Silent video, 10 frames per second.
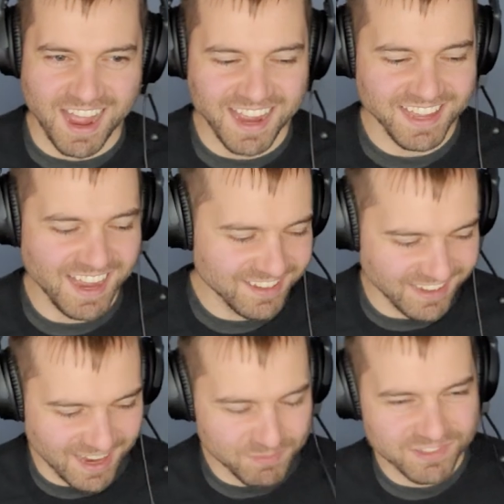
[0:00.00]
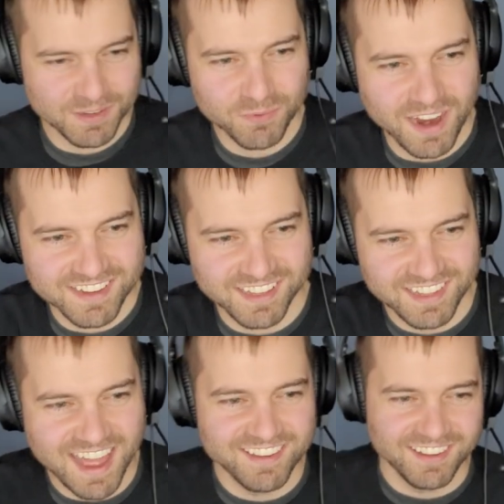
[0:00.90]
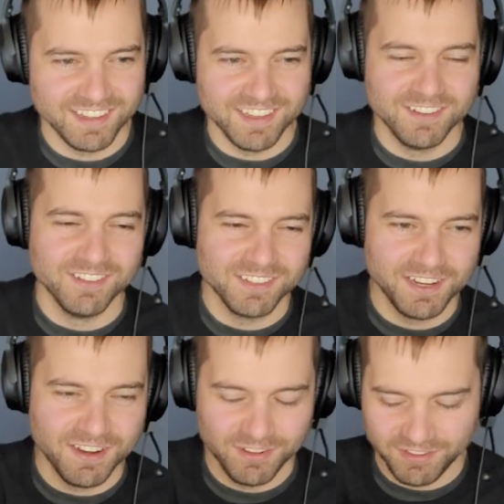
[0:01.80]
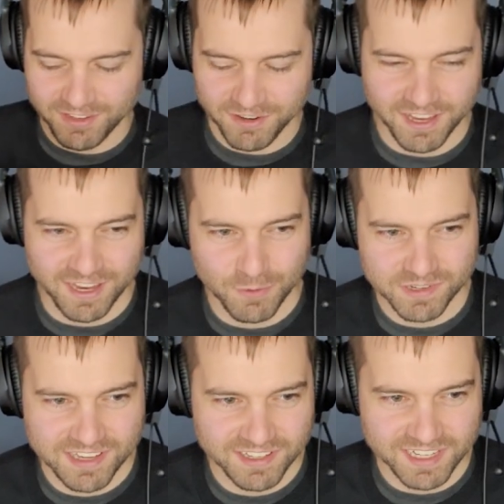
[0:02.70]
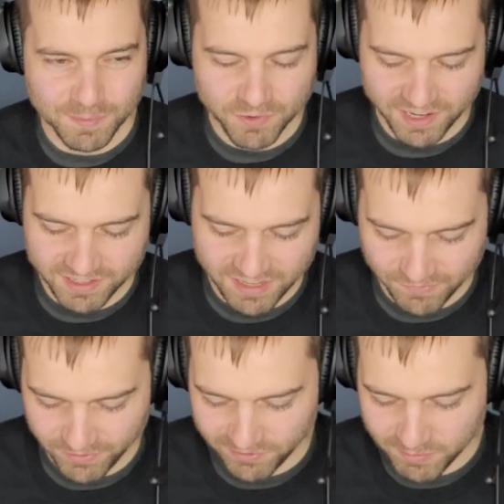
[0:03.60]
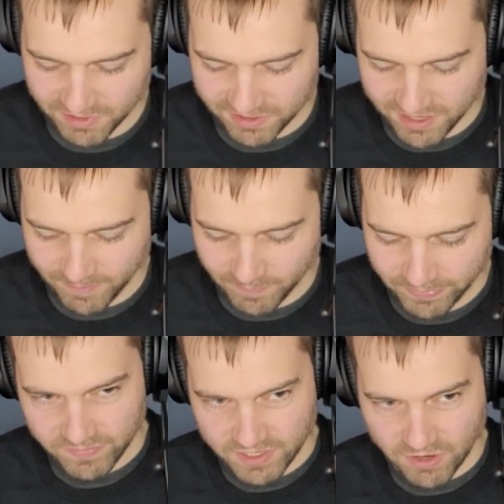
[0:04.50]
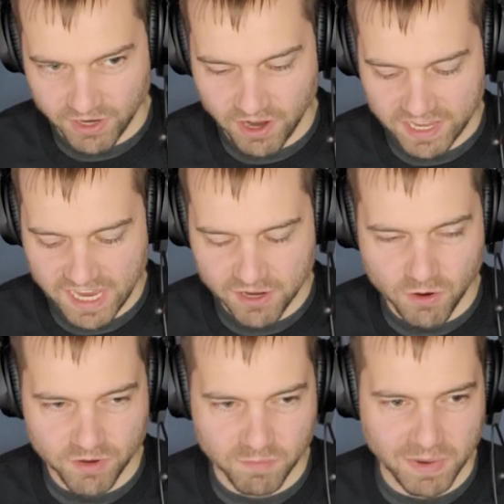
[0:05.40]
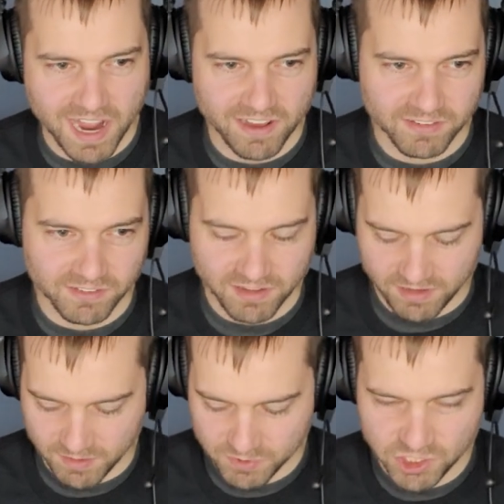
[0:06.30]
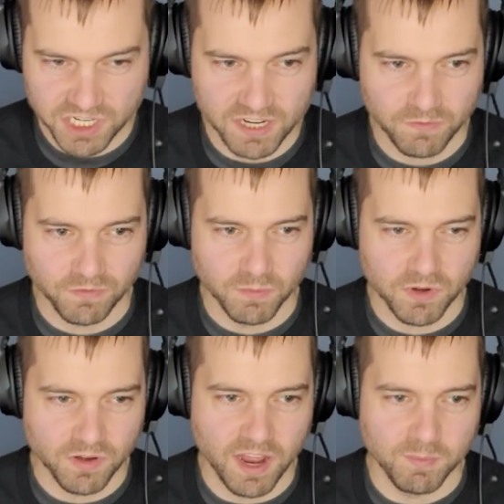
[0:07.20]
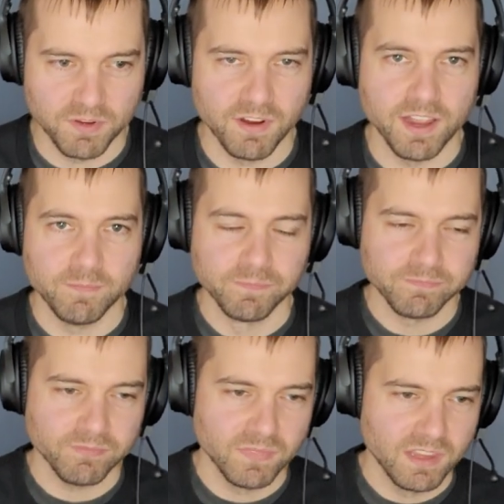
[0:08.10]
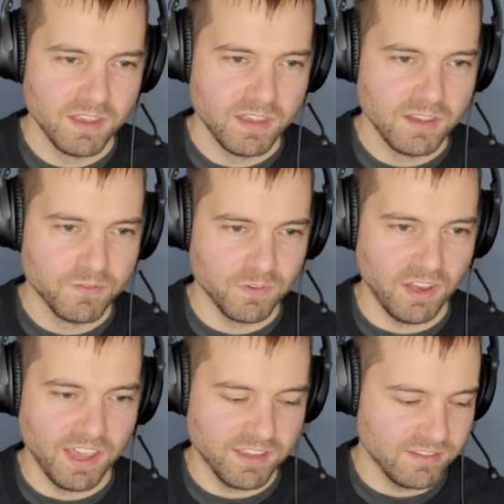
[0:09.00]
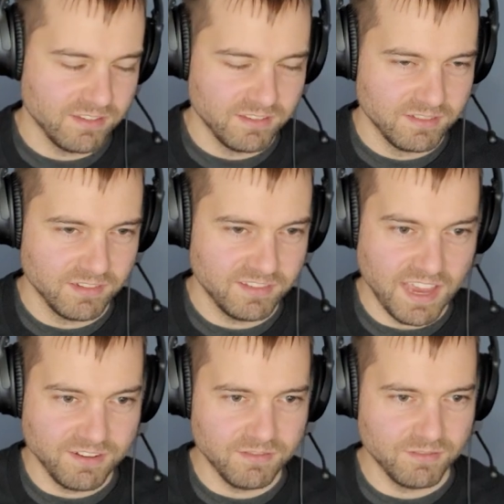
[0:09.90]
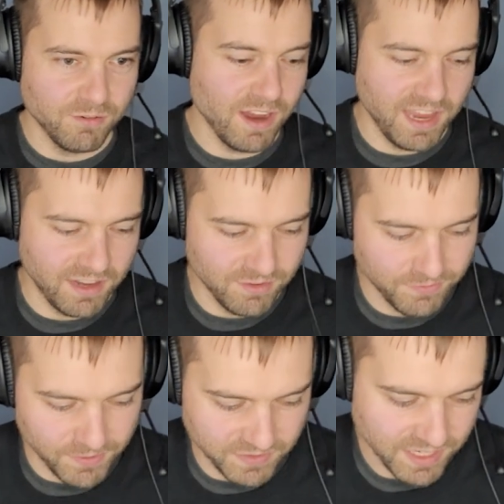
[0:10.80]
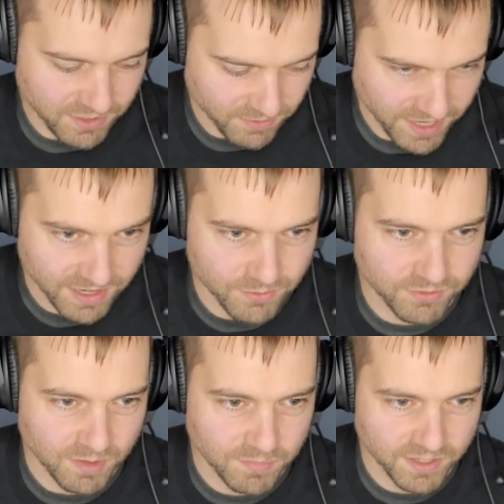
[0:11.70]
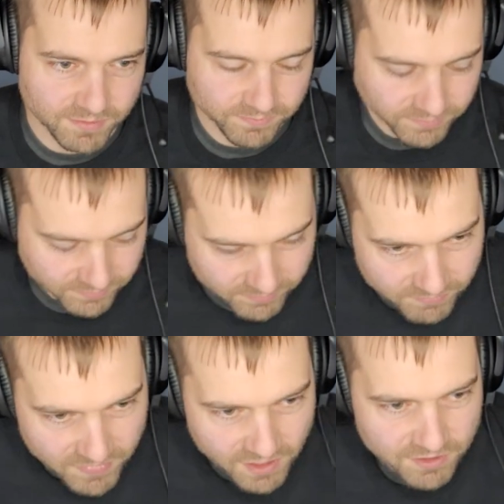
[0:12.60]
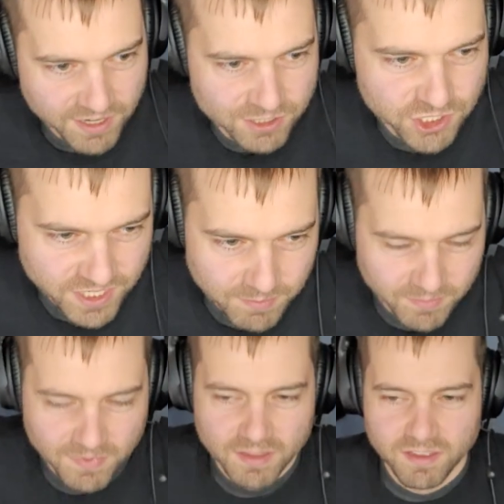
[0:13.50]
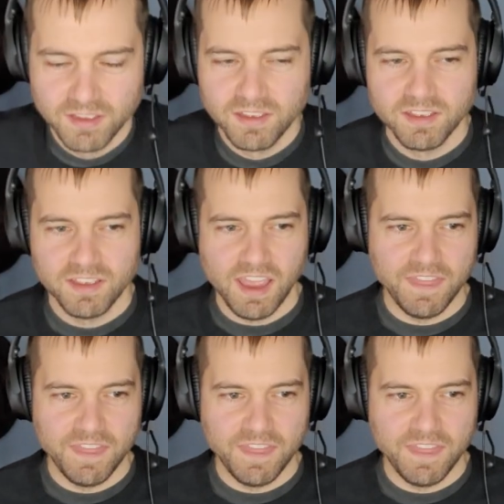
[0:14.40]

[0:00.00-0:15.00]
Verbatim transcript: I, I, I'm surprised that that is illegal. You know, it's like, okay, we're selling an upgrade kit for something that, you know, an arcade owner buys a machine from Konami, right? For like ten grand or fifteen grand or something. They're not cheap. And